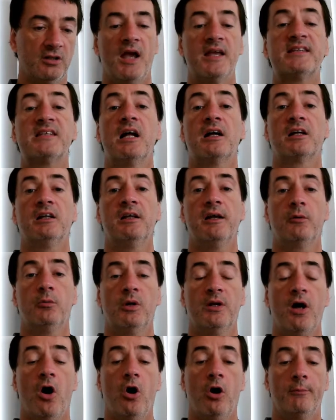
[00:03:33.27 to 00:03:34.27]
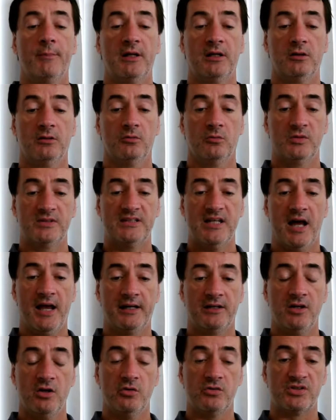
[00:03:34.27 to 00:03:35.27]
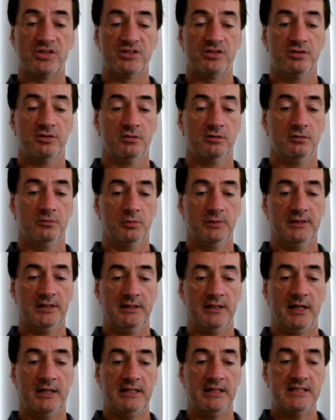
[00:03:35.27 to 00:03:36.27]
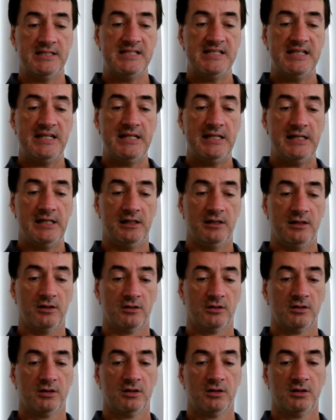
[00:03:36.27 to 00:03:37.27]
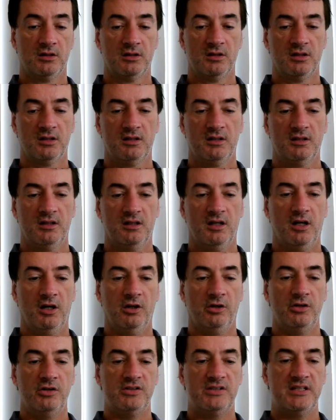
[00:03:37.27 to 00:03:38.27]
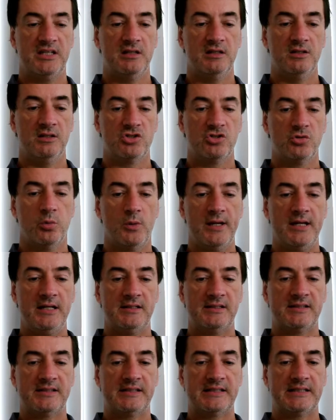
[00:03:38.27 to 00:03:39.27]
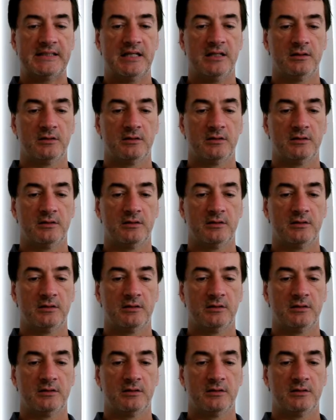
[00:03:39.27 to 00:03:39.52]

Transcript: It's not clear when Harmon was diagnosed with the 19. Here you see the tweets.